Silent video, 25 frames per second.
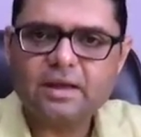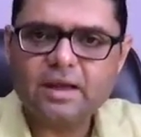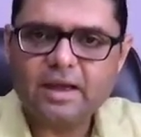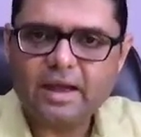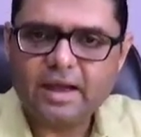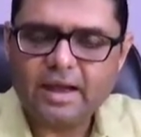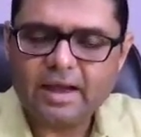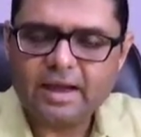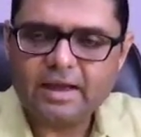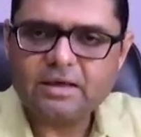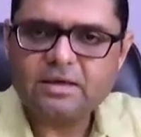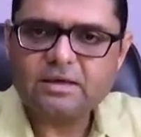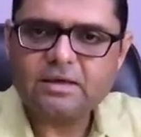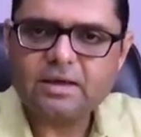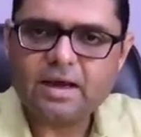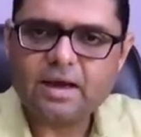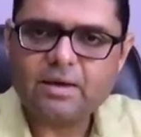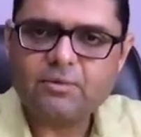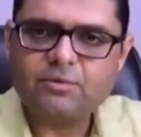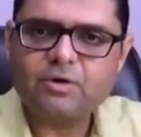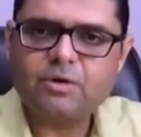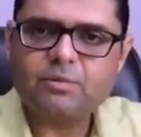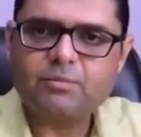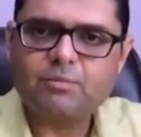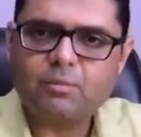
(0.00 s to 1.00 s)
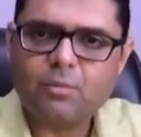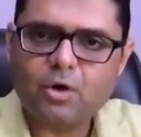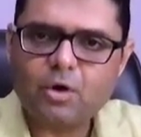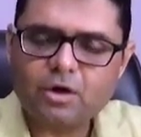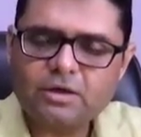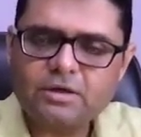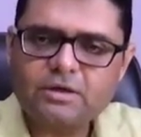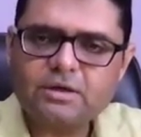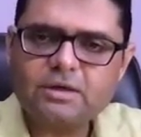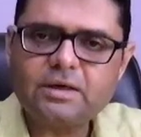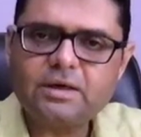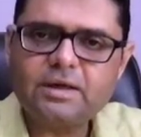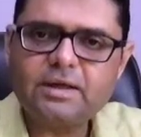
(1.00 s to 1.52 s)
and our
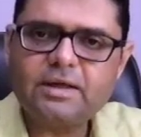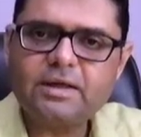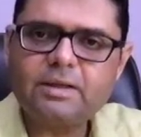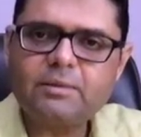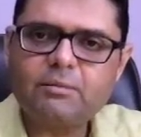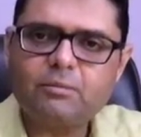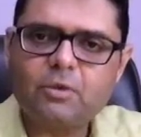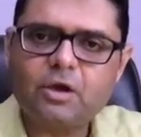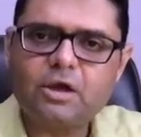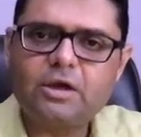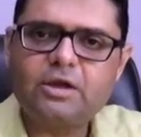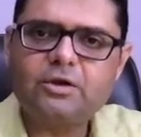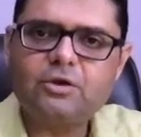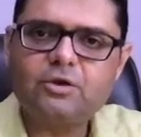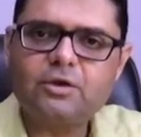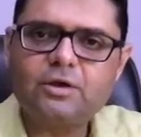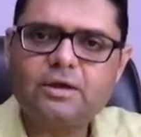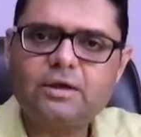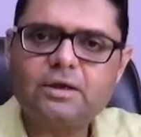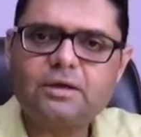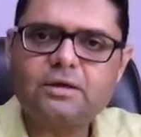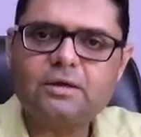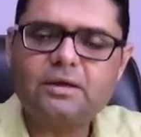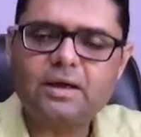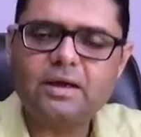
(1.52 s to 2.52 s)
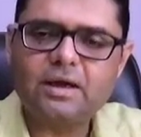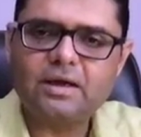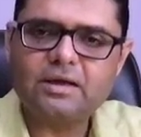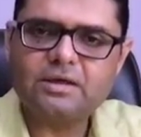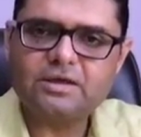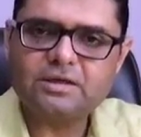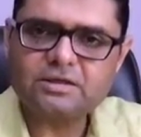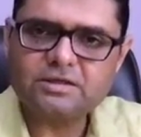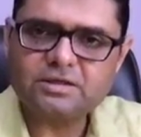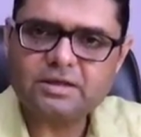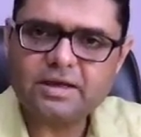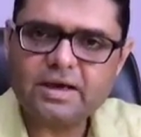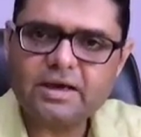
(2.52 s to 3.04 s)
modern day molecular
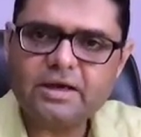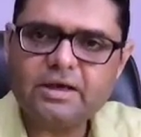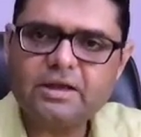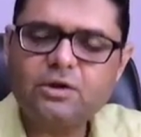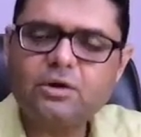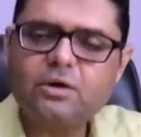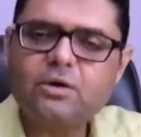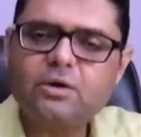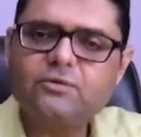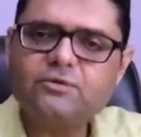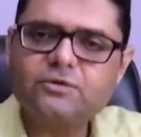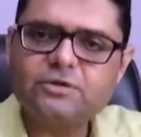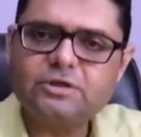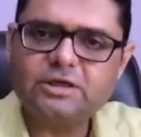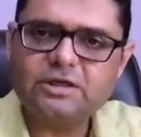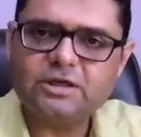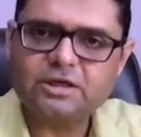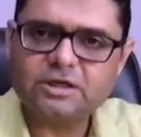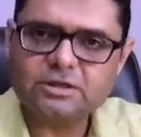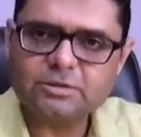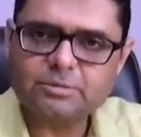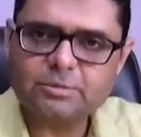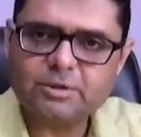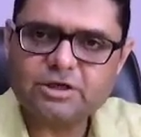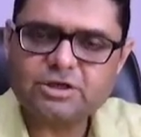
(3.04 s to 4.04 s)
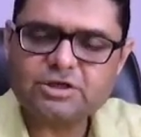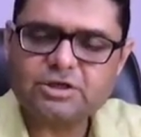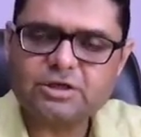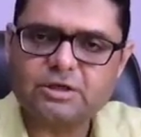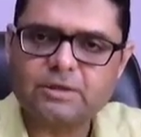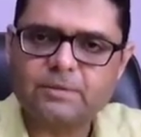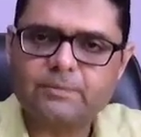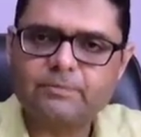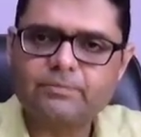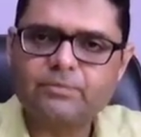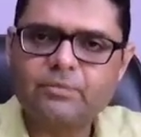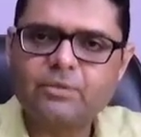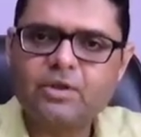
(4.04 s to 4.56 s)
understanding of gene
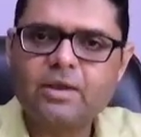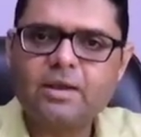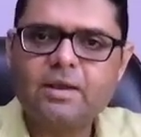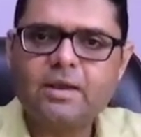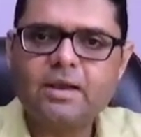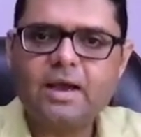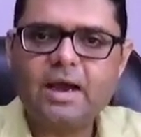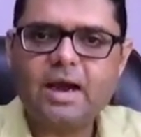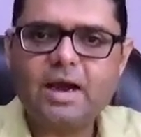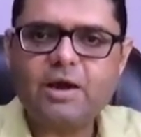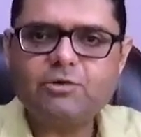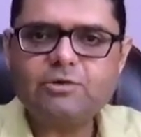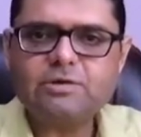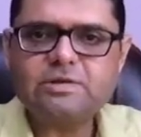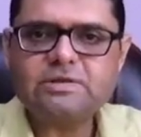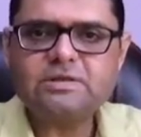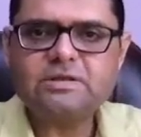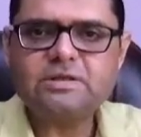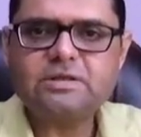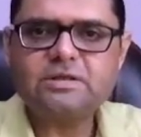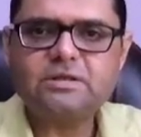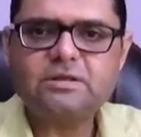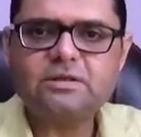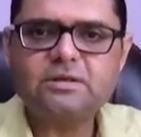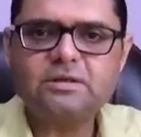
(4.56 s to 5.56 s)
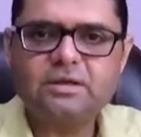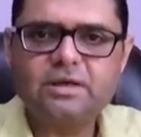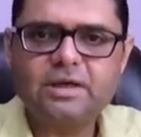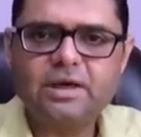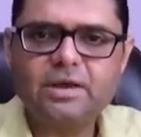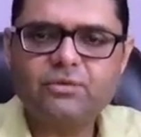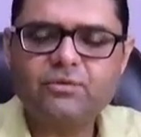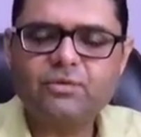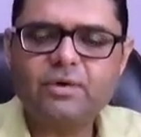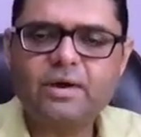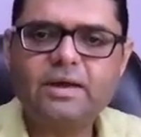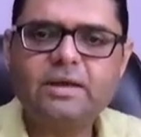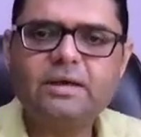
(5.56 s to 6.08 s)
expression. How does it
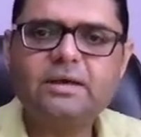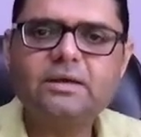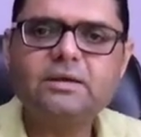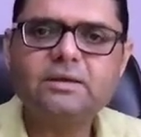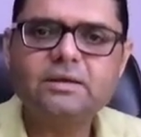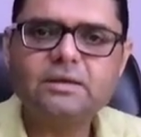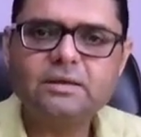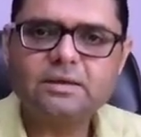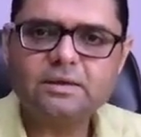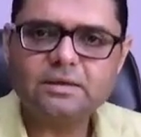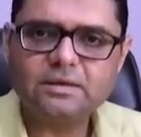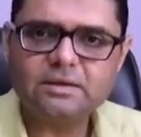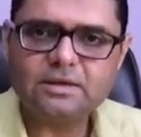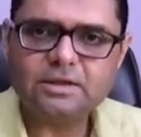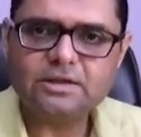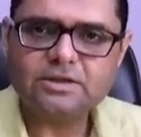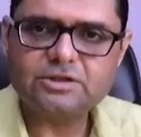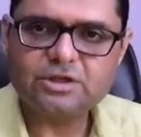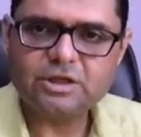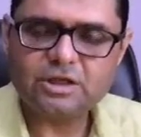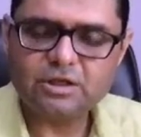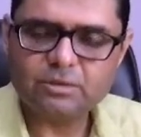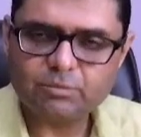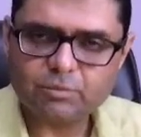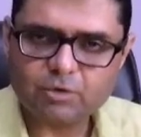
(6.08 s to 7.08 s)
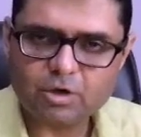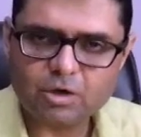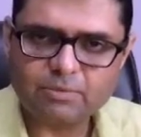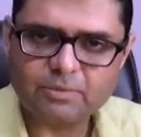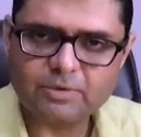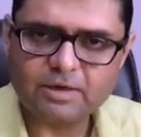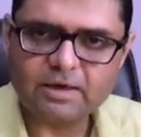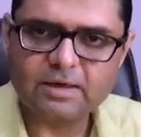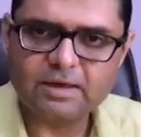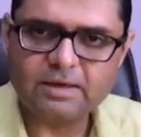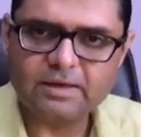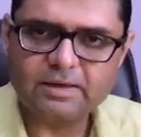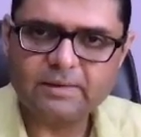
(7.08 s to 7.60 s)
define the gene
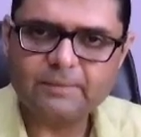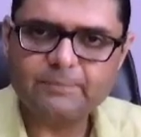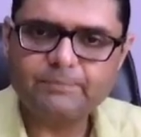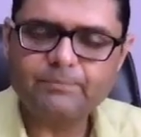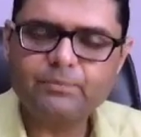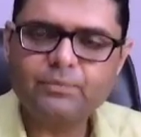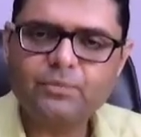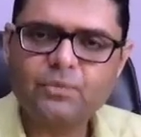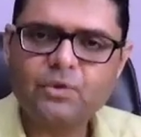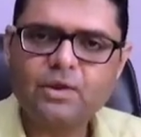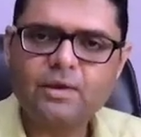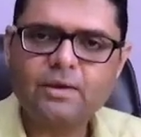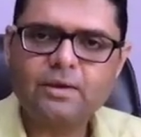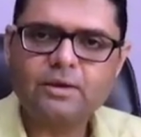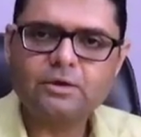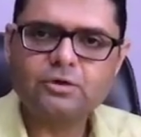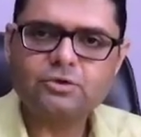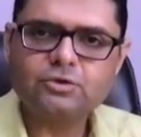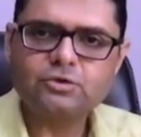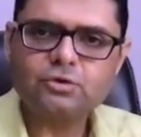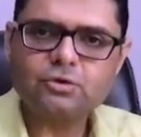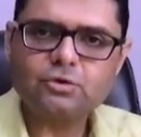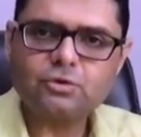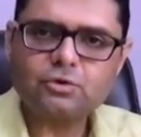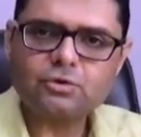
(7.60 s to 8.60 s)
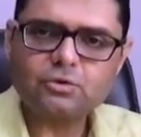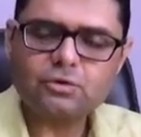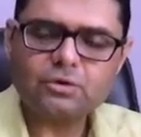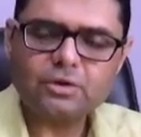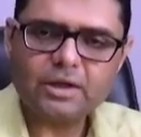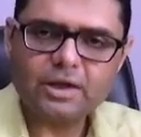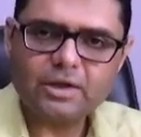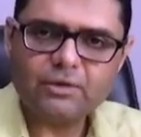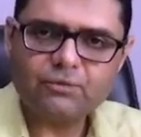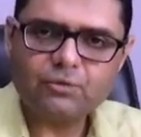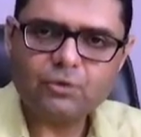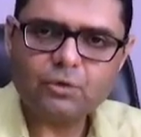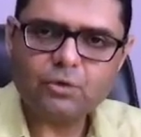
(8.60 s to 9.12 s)
properly? So
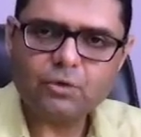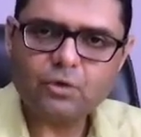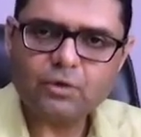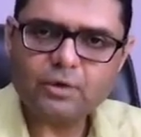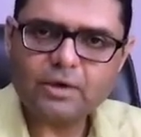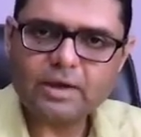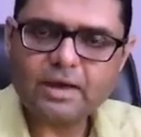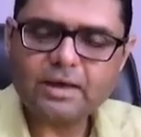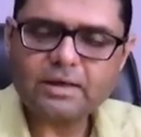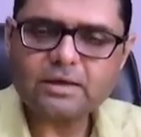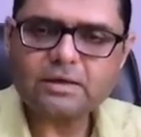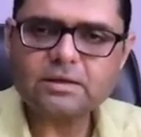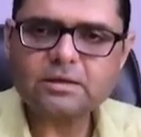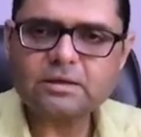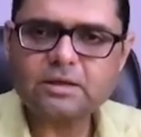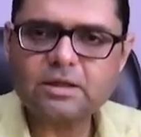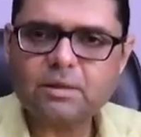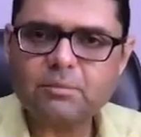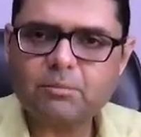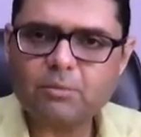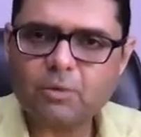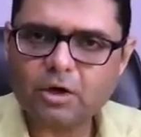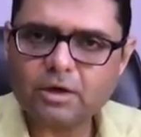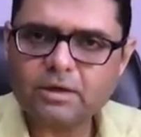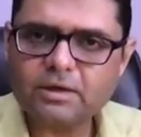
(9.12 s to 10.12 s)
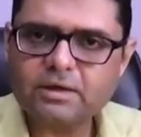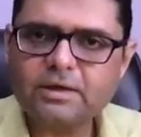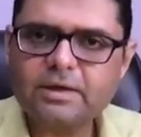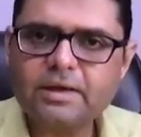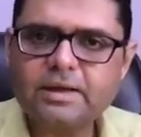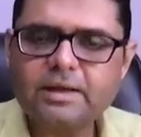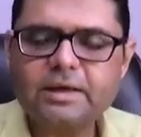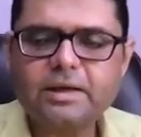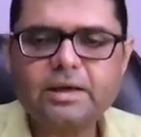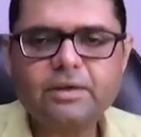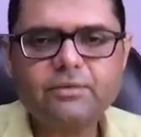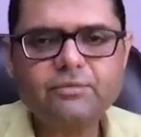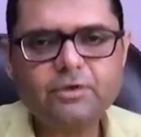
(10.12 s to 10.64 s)
if you look at the modern
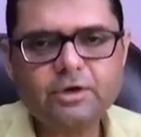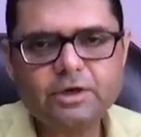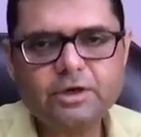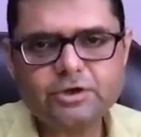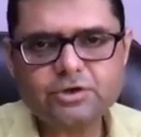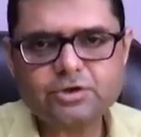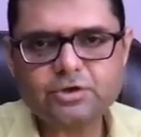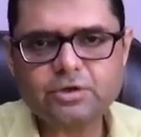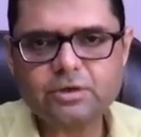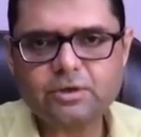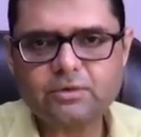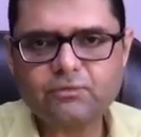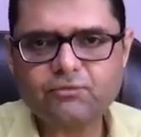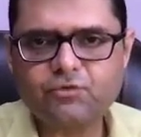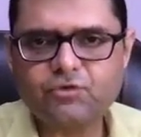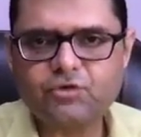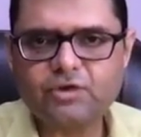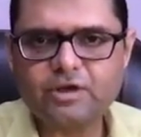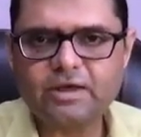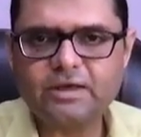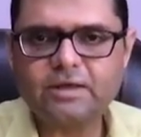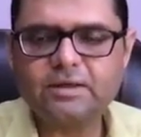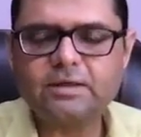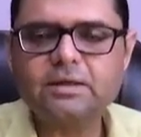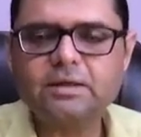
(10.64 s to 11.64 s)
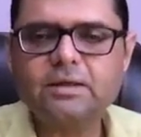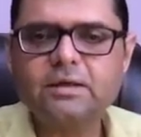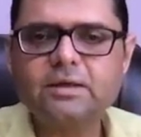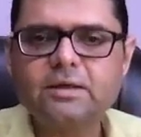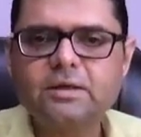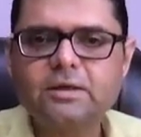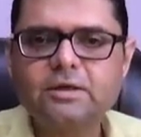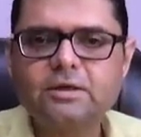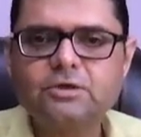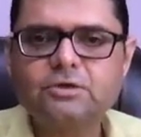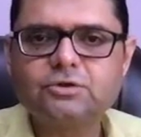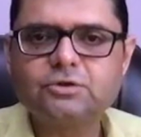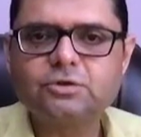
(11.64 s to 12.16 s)
day definition of gene,
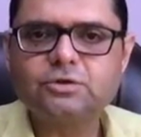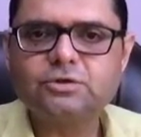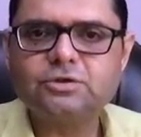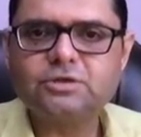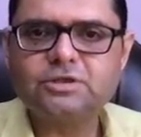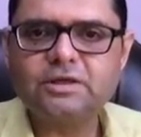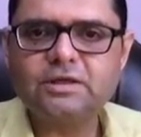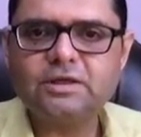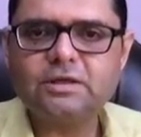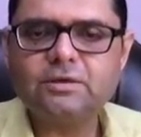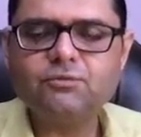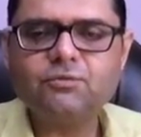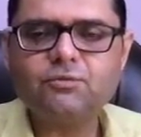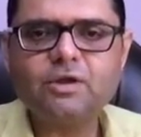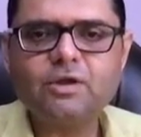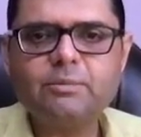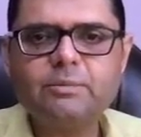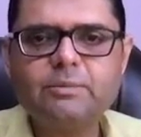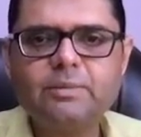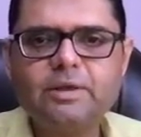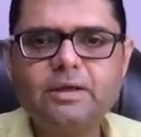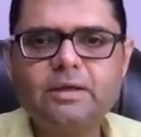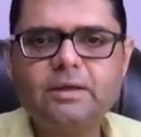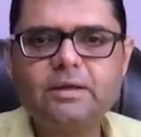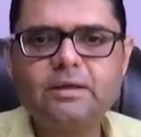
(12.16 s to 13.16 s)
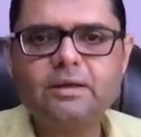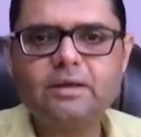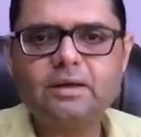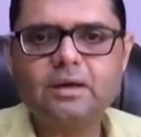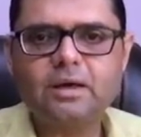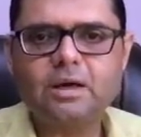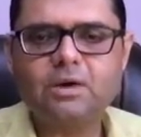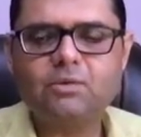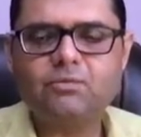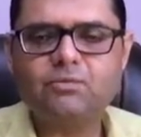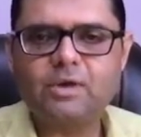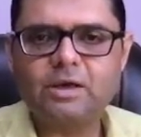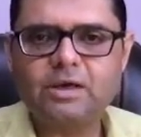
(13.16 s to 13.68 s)
so gene will be
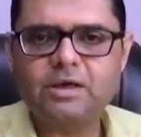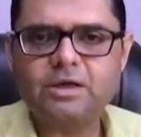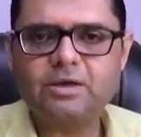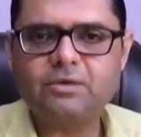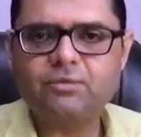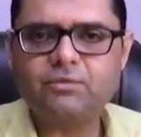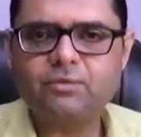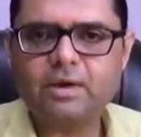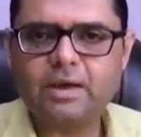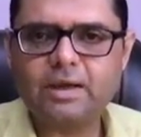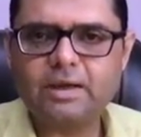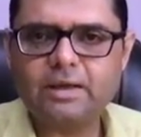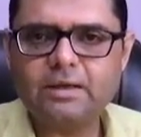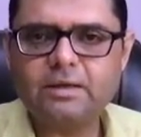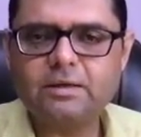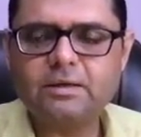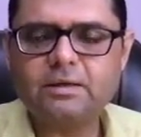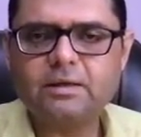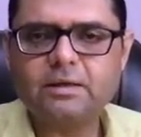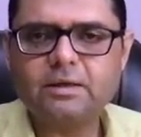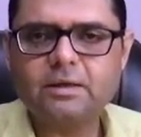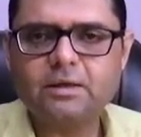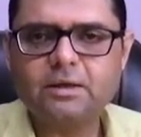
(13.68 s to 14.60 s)
a well-defined